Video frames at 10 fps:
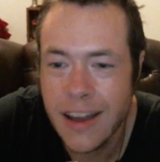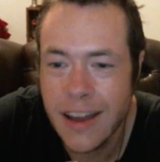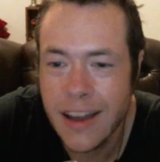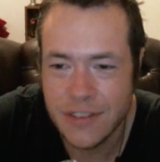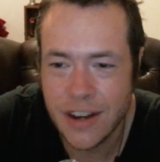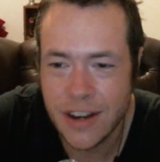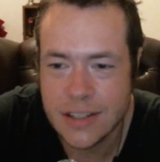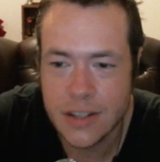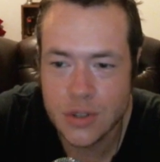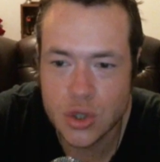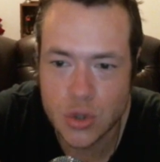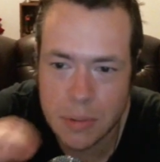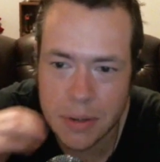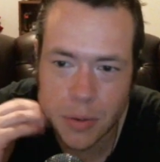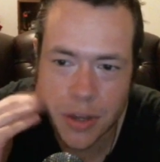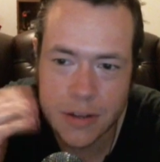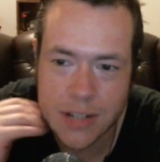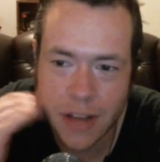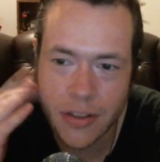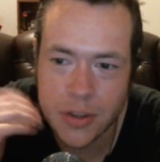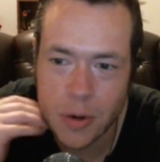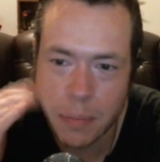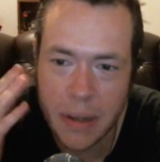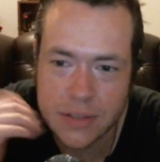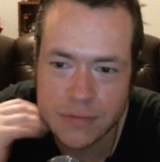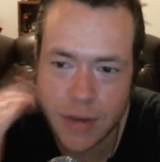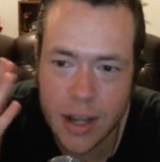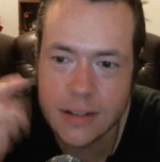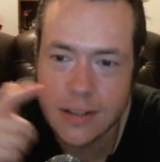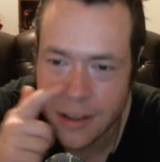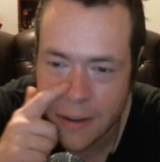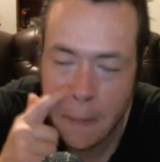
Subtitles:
Voss says, streaming without telling your best friend?